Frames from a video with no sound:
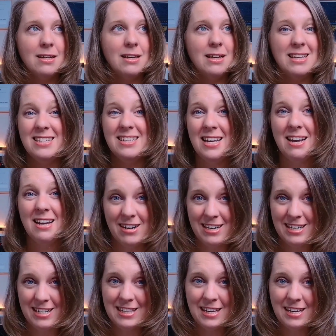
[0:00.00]
Is there
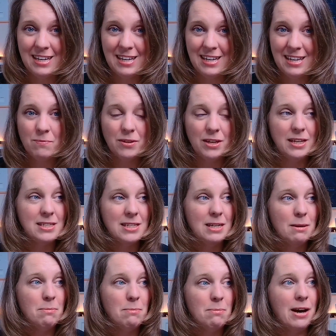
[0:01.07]
anything? Is it
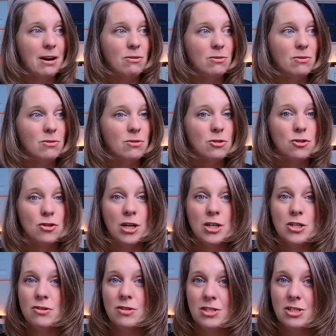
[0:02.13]
about
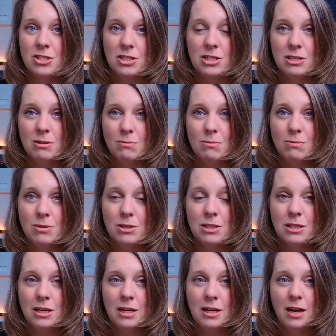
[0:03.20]
structure and systems
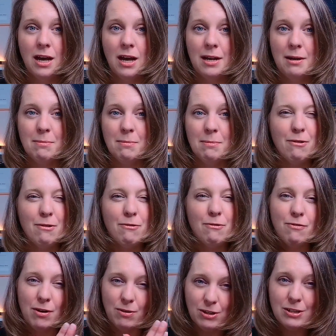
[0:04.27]
and about
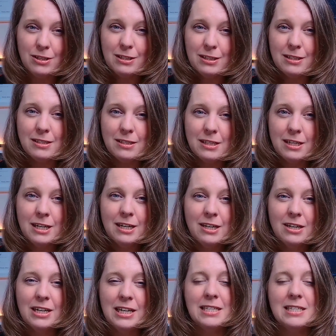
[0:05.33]
focus?
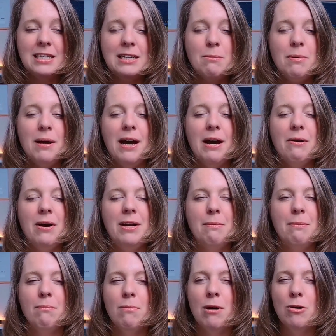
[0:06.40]
Is it about an
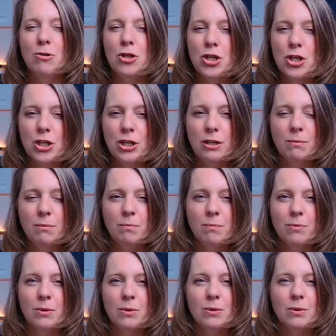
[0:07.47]
emotion
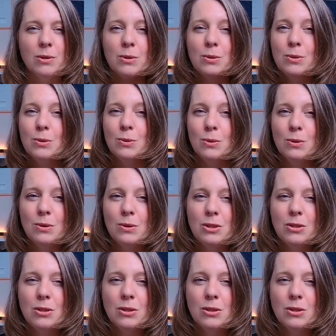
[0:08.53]
or a thought?